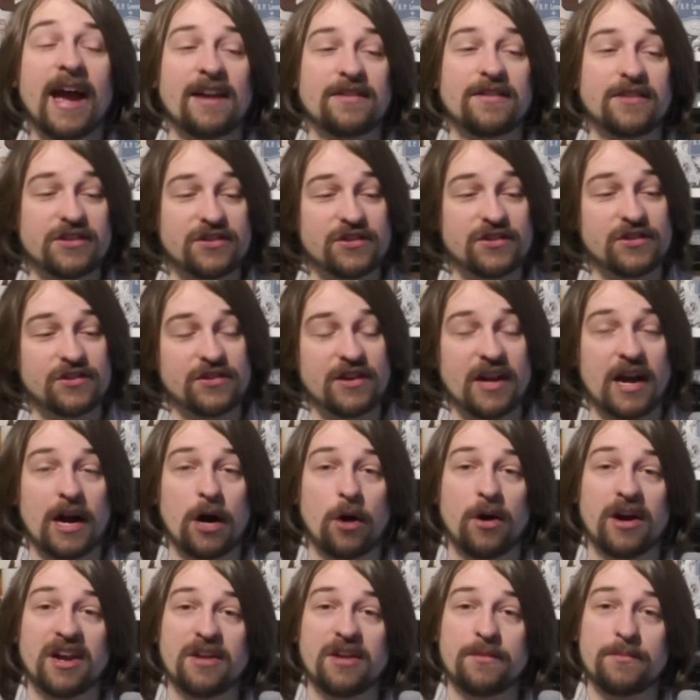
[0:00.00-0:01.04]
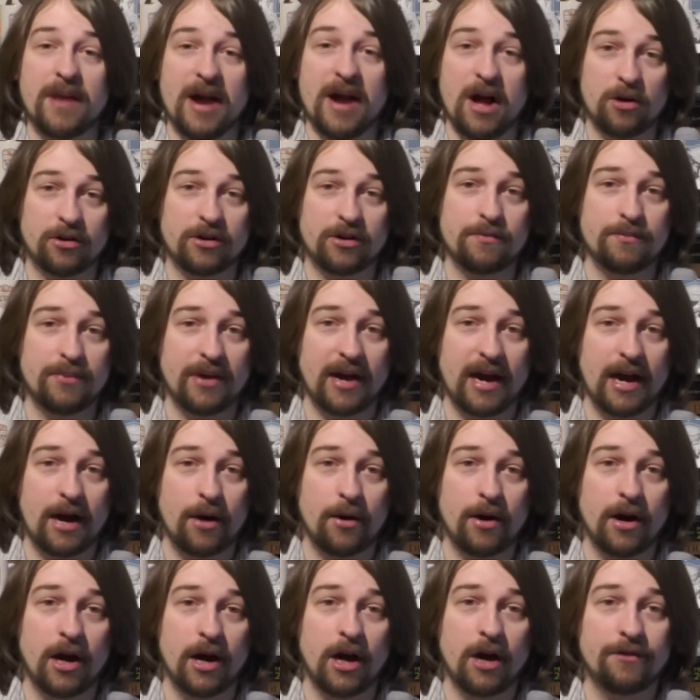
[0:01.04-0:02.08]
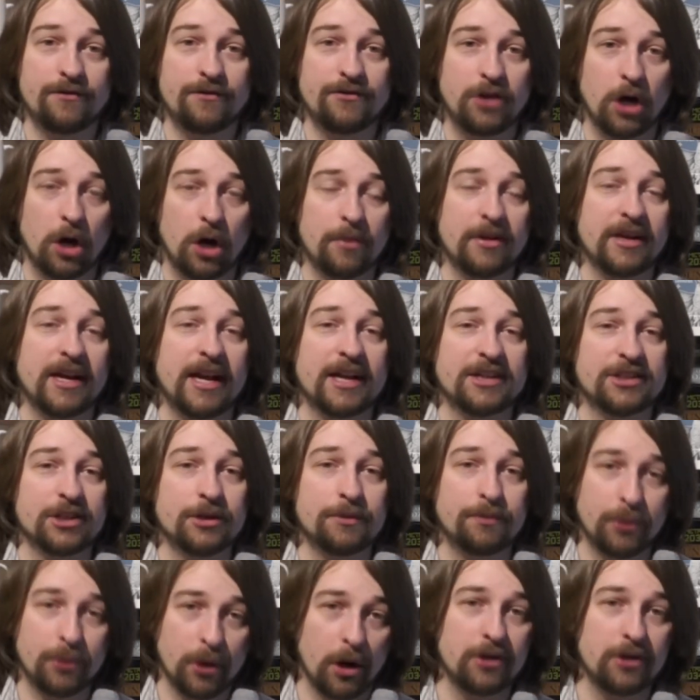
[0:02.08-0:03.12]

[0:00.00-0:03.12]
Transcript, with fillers: And this is now an amalgam power of Dominate and